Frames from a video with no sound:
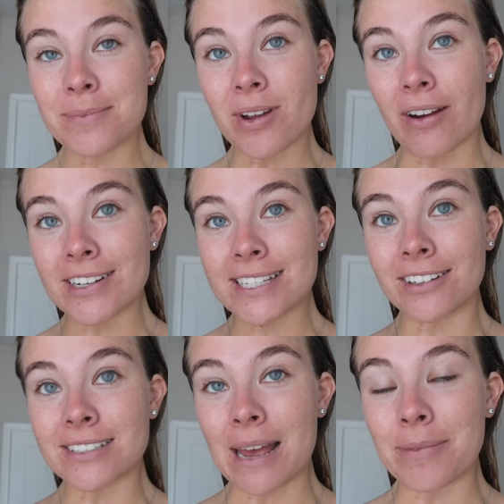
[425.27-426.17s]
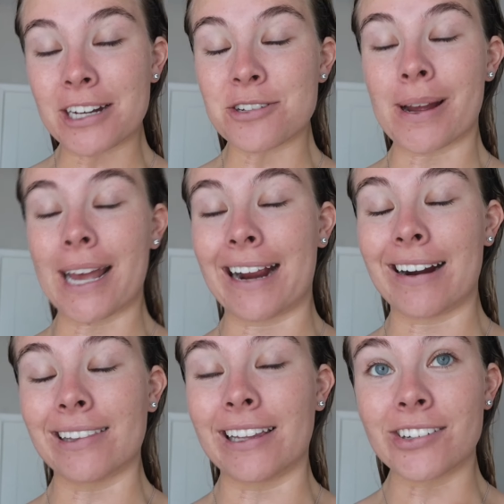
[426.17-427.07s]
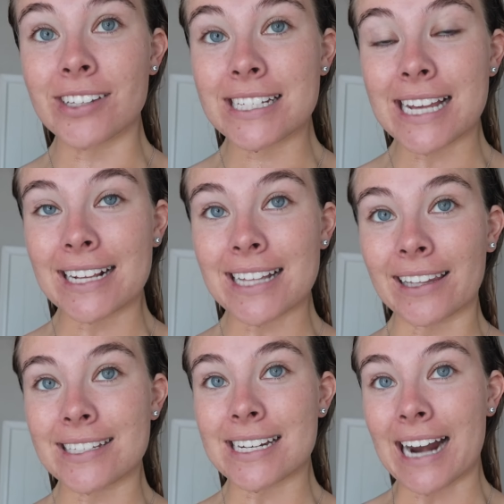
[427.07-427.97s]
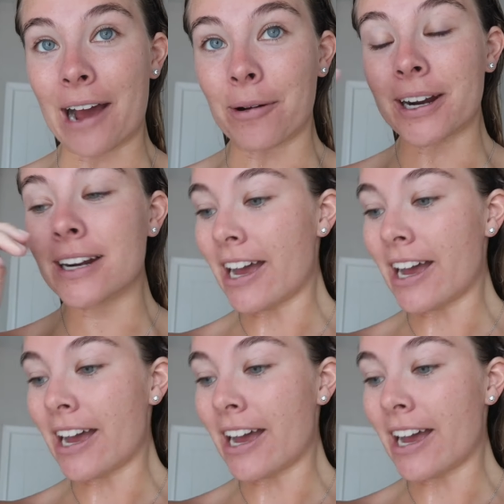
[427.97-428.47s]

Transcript: So every single time that I do my hair, it literally takes at least an hour.